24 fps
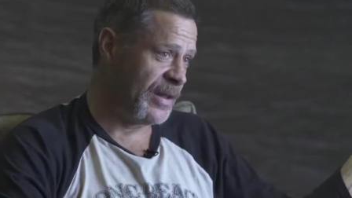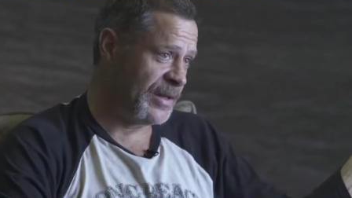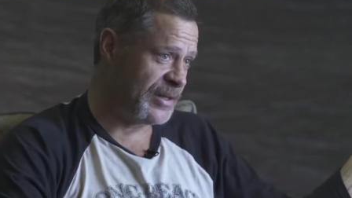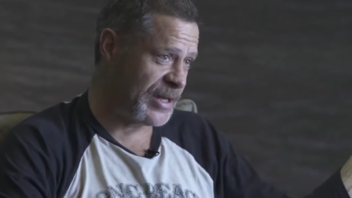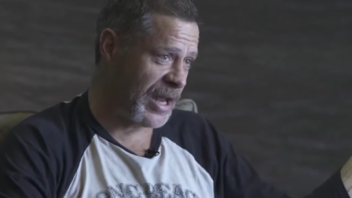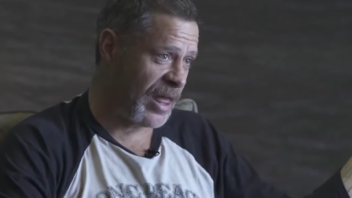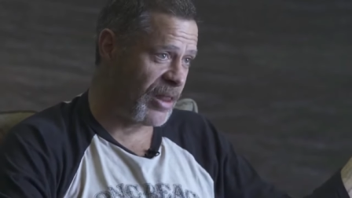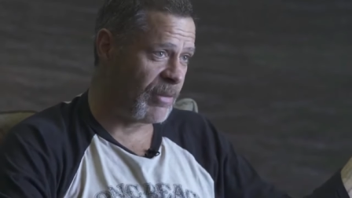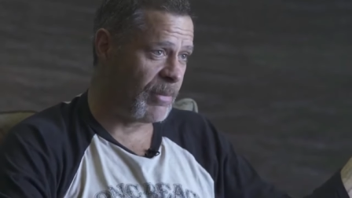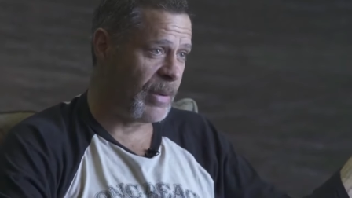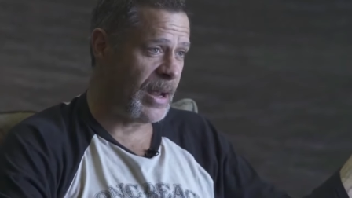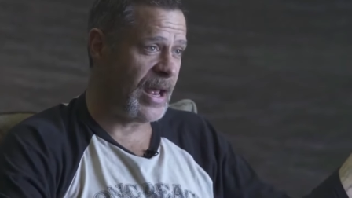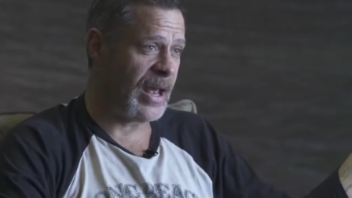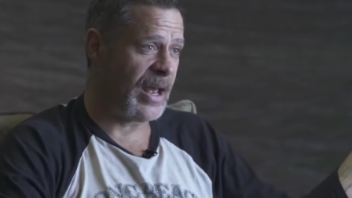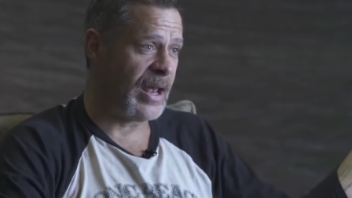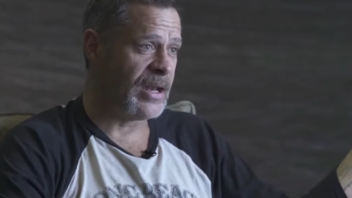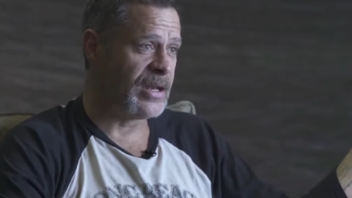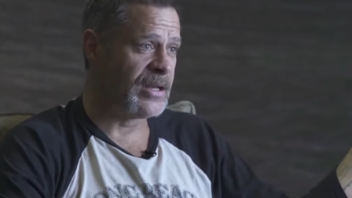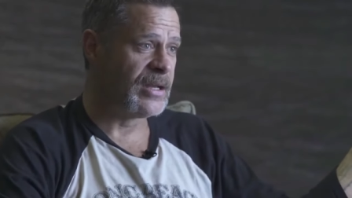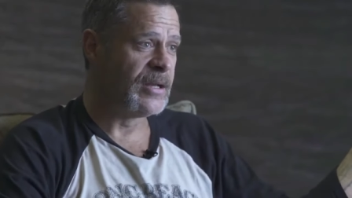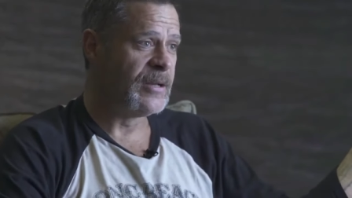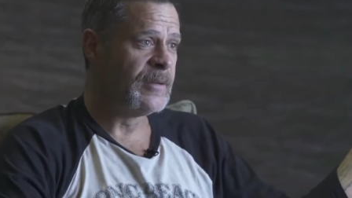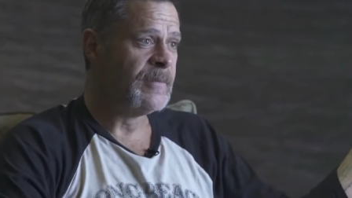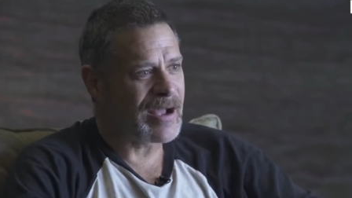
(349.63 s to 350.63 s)
contacted him
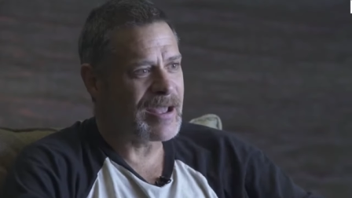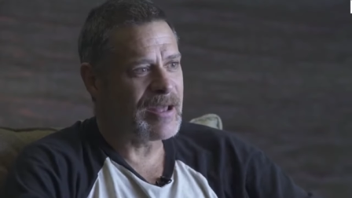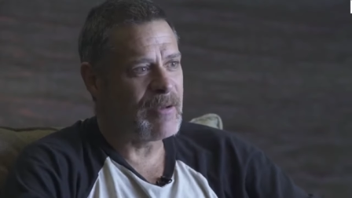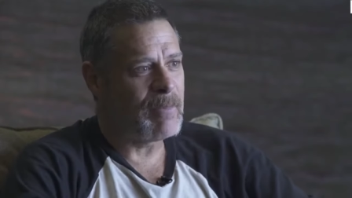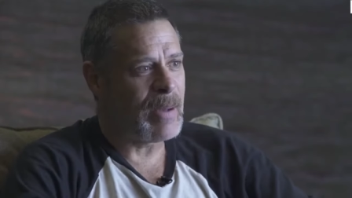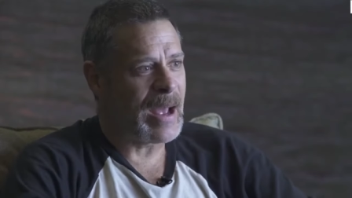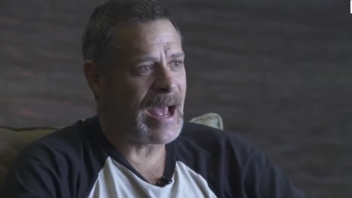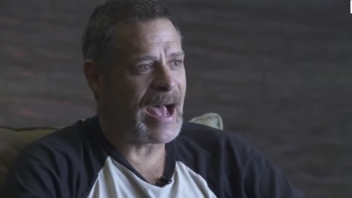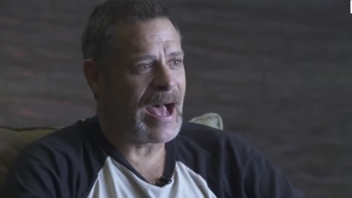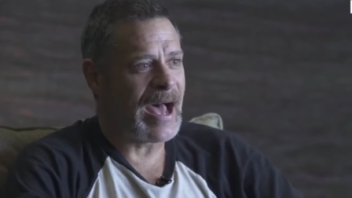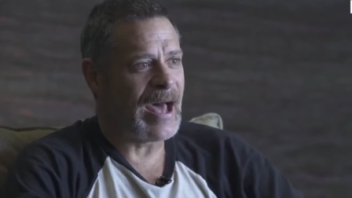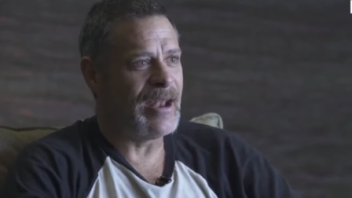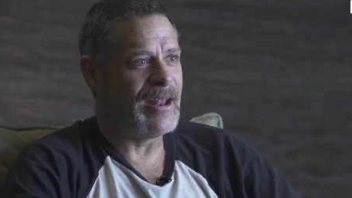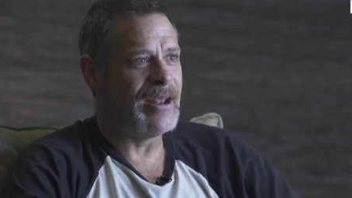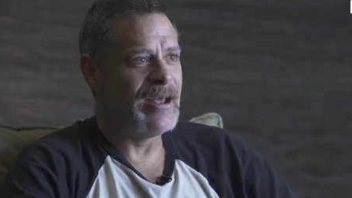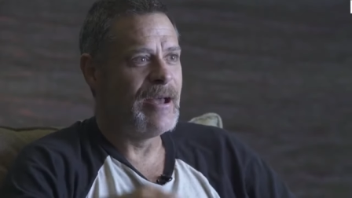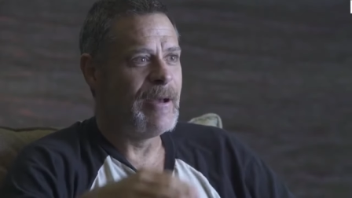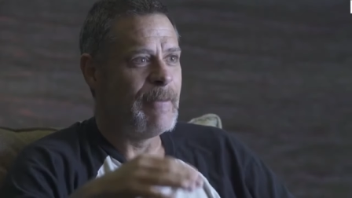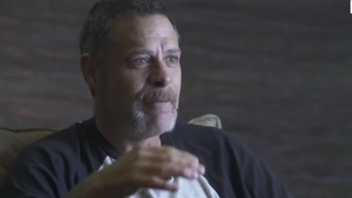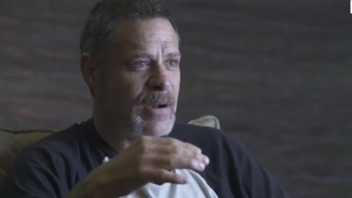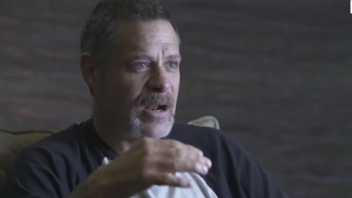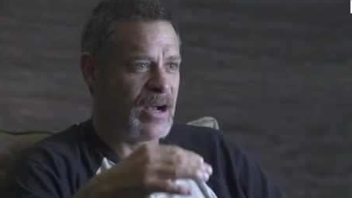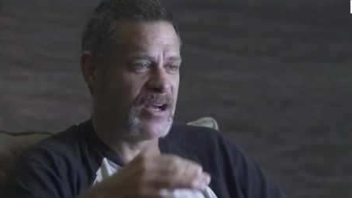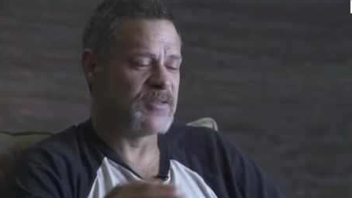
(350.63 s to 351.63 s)
while he was still using the